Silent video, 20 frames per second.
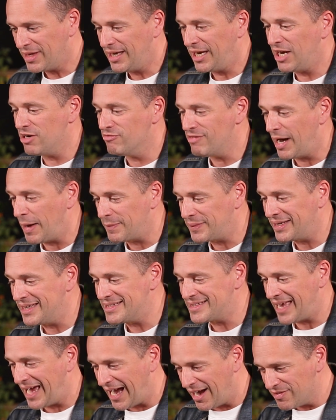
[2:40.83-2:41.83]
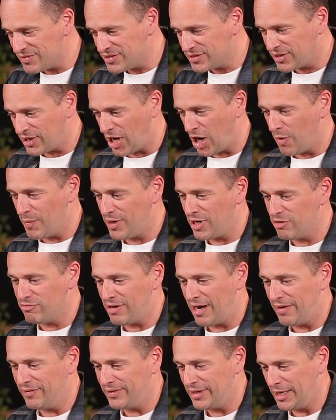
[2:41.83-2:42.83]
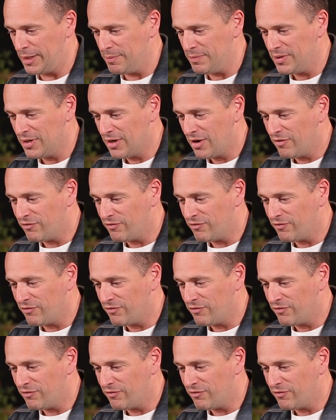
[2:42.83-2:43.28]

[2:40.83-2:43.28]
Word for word: he wrapped his outer garment around him,